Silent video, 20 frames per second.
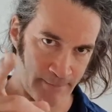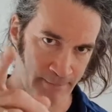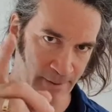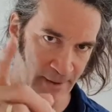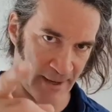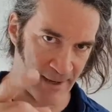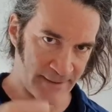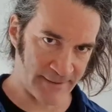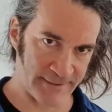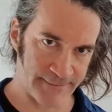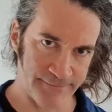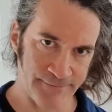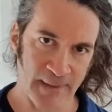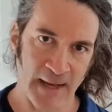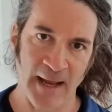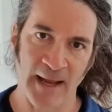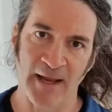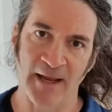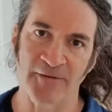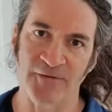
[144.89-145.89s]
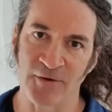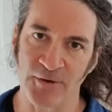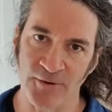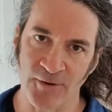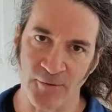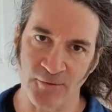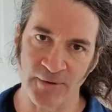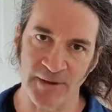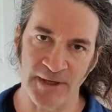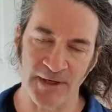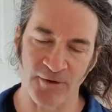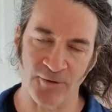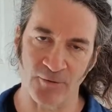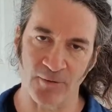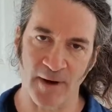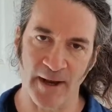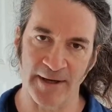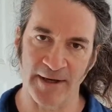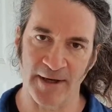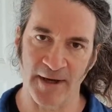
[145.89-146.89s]
But if you don't need to
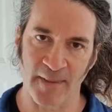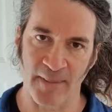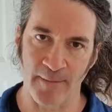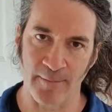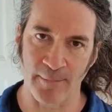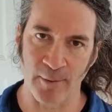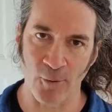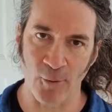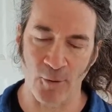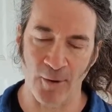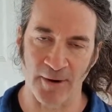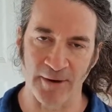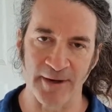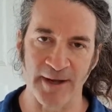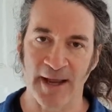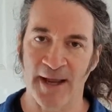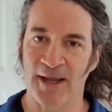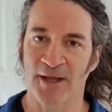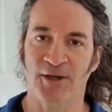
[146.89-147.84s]
write it on the board,